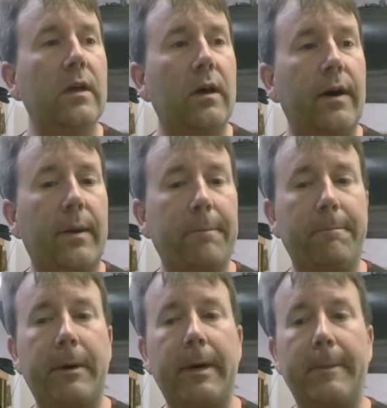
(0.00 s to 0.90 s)

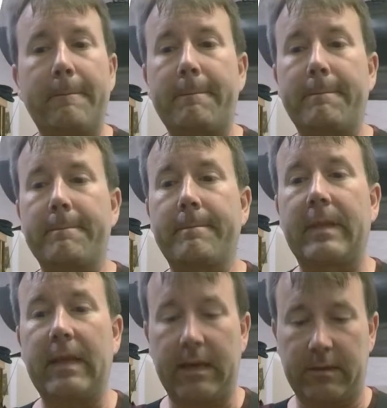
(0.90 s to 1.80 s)
But
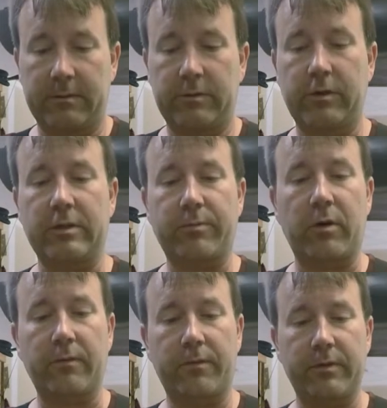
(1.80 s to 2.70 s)
yeah, so I
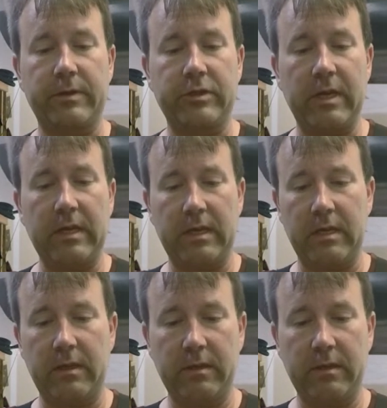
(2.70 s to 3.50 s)
sprung for the JE